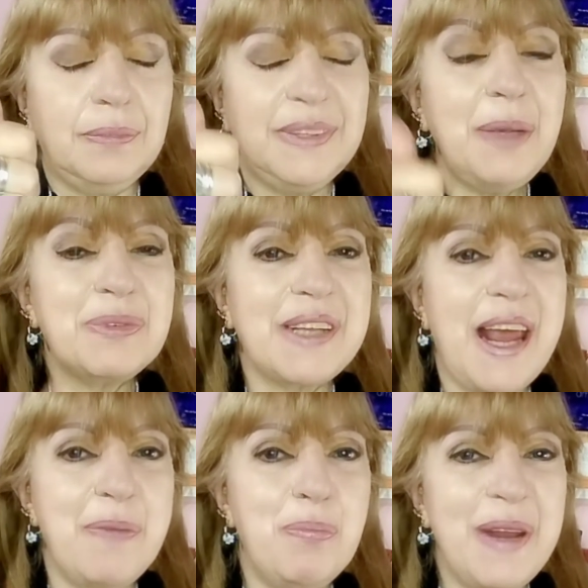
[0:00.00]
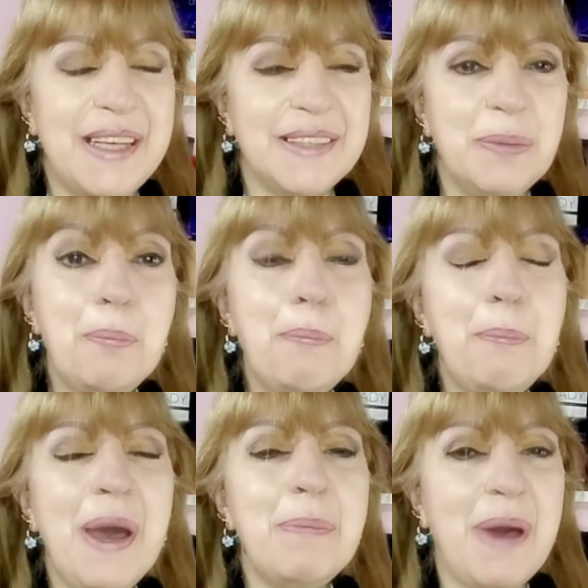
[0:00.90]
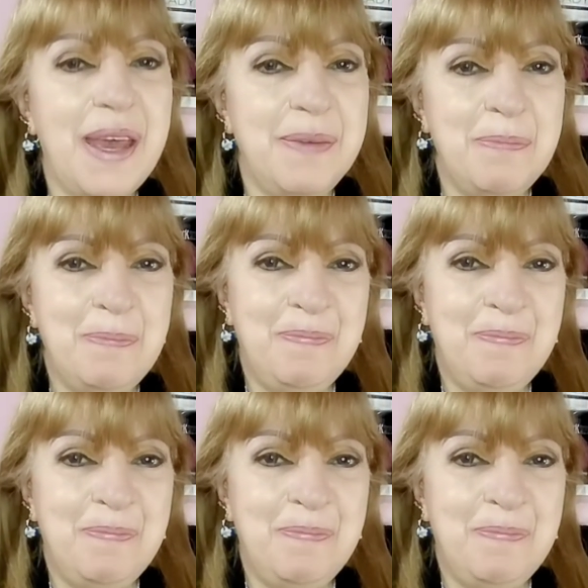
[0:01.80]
Subscribe, please. Bye bye.